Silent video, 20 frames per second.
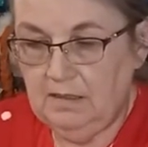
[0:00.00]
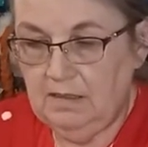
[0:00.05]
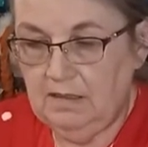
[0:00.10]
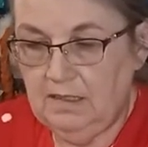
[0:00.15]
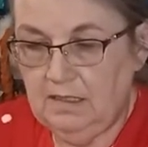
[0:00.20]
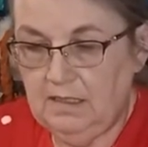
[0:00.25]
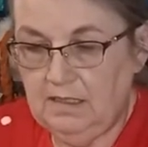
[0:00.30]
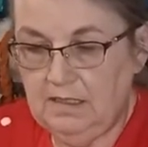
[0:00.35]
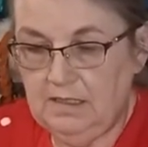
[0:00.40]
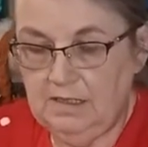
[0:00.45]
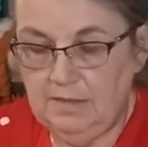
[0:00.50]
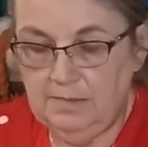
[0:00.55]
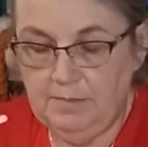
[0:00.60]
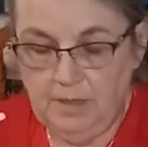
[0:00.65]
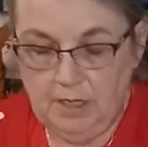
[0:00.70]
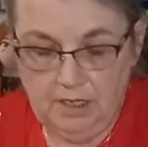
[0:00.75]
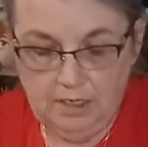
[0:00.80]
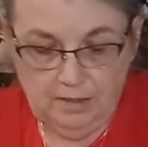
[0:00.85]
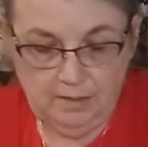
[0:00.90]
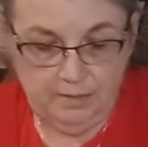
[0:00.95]
Get a
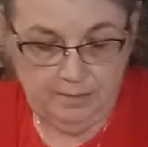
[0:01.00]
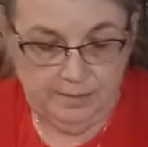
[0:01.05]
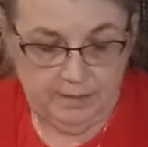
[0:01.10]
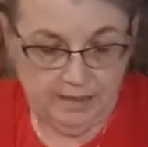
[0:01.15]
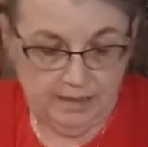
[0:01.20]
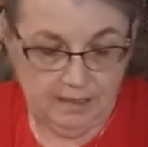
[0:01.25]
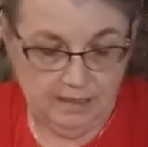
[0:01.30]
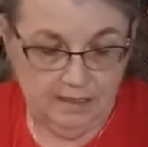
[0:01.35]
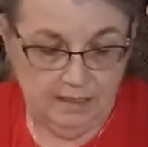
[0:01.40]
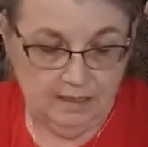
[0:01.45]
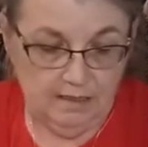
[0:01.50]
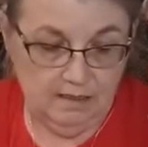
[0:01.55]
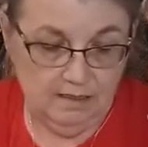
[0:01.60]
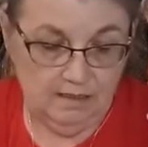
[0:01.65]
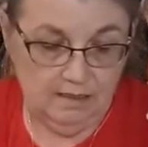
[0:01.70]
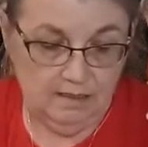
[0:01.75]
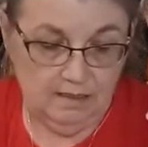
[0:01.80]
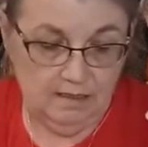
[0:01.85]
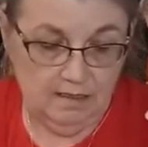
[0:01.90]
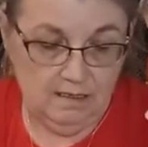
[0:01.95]
smaller pin.
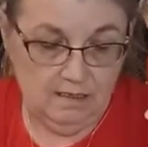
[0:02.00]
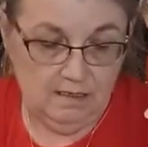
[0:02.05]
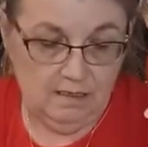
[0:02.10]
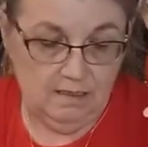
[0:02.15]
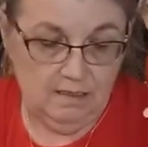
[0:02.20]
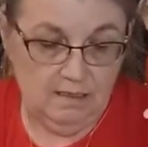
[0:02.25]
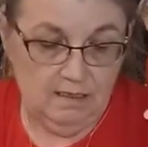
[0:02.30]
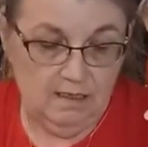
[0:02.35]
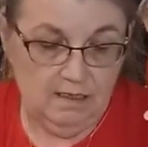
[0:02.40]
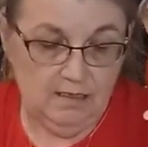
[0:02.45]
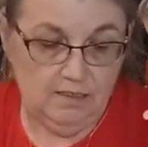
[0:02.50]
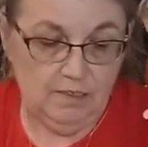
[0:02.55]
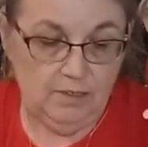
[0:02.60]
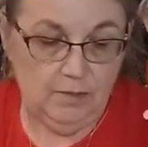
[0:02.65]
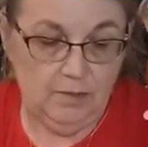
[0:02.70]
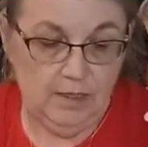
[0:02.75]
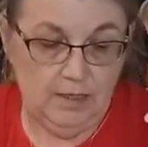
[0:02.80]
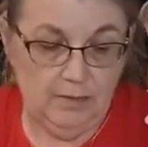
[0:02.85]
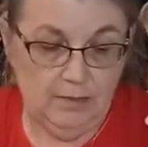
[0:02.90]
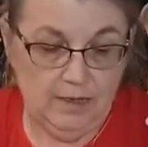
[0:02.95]

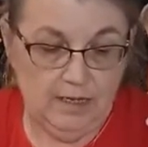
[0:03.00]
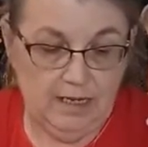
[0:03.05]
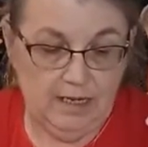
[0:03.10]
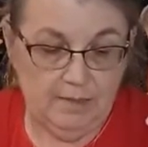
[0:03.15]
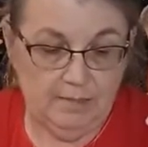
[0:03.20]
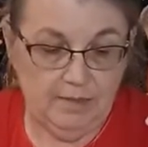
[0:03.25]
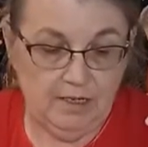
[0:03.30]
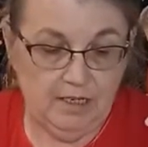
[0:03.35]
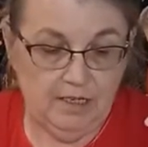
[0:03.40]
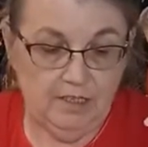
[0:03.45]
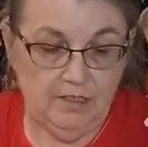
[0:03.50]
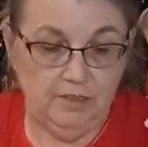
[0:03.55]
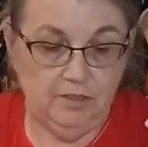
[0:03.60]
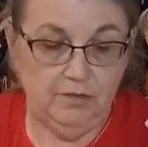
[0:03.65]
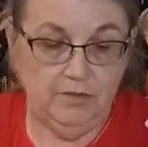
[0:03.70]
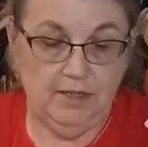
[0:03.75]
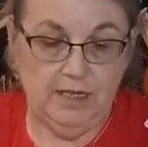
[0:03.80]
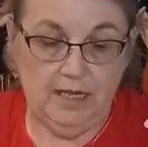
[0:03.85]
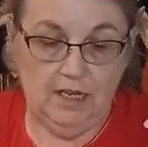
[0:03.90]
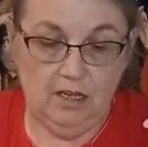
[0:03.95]
So anyway, I'm going to do
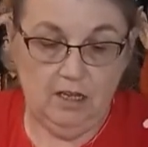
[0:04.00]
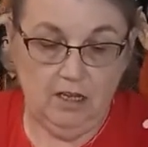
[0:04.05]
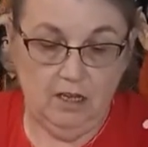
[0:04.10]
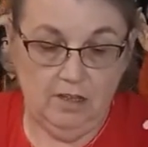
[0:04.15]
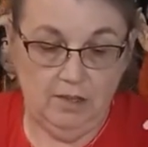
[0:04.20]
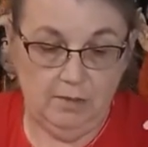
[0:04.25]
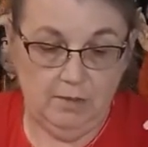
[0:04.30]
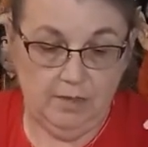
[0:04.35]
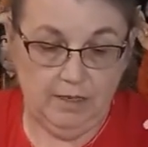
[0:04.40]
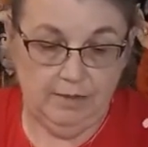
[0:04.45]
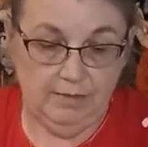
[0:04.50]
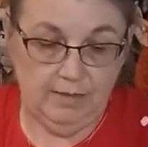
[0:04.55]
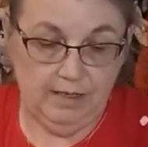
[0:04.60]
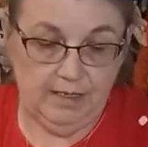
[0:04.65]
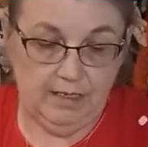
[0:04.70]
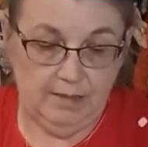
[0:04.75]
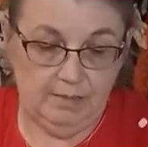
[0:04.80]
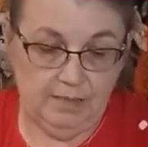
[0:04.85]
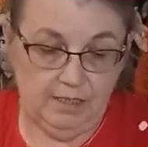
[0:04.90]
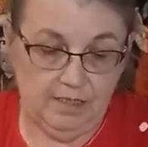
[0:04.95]
that all the way
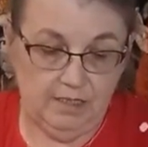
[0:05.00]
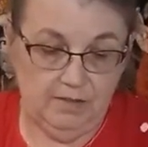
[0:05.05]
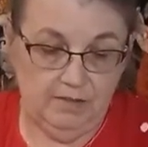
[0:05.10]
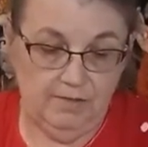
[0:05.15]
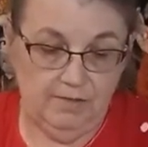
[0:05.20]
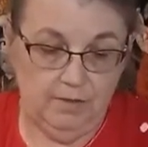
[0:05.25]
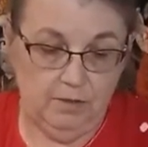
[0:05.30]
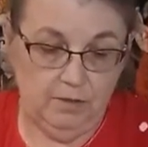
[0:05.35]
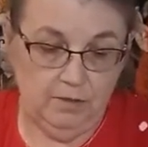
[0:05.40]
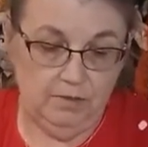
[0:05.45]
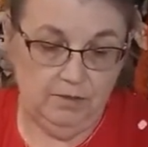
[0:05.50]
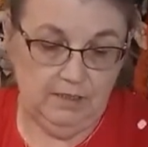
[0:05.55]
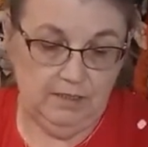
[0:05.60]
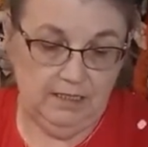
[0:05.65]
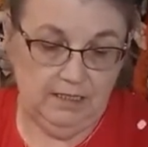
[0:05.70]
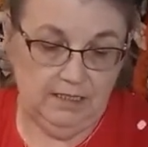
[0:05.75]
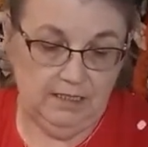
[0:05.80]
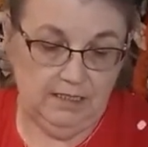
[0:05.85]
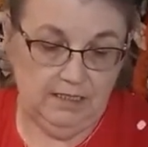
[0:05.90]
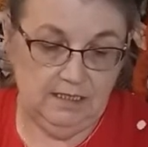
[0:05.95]
around. I'm going to fold
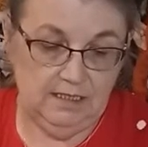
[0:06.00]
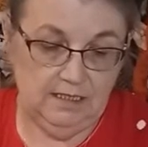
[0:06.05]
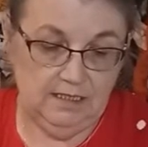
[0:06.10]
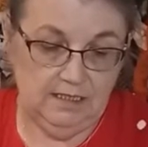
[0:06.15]
it,